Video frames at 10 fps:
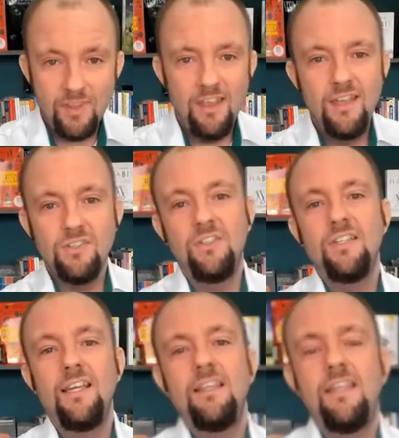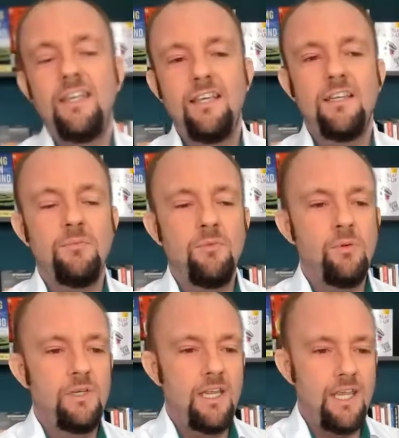So design thinking at the
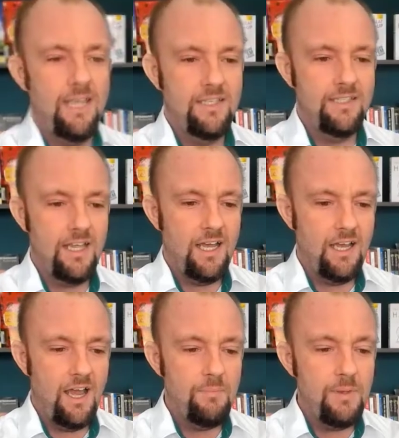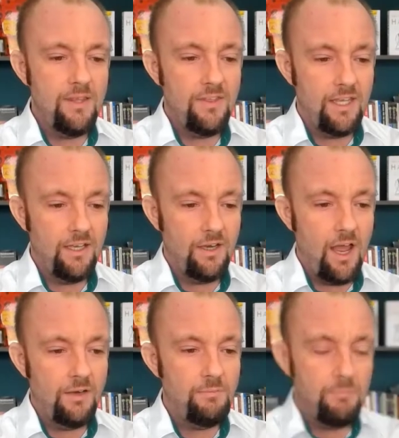moment is a big thing,
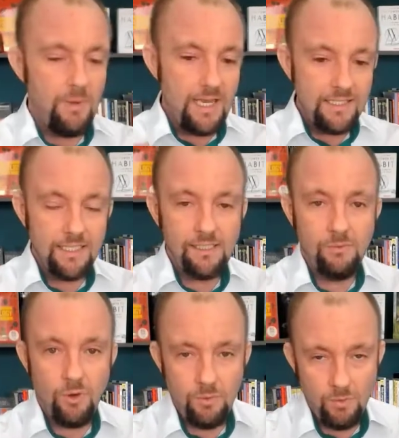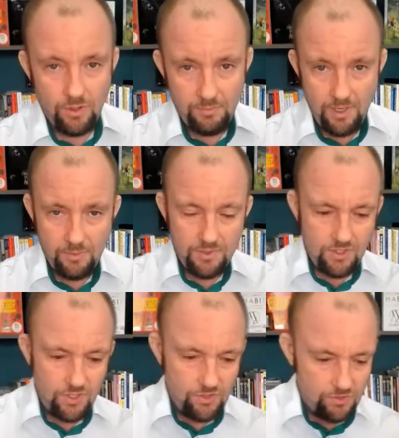and basically what we want to be able to
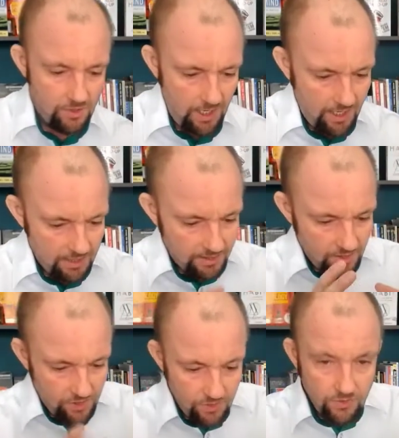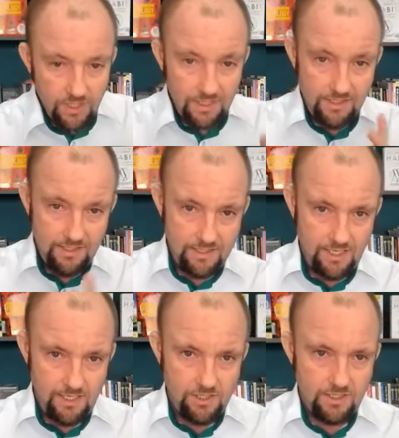do is do things in
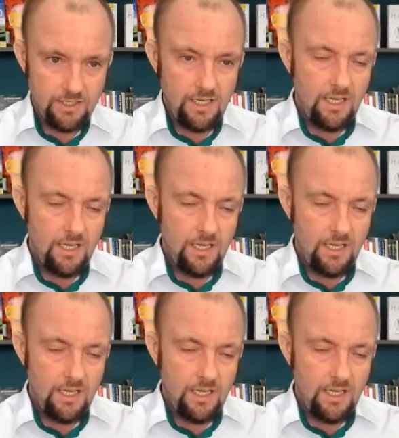stages.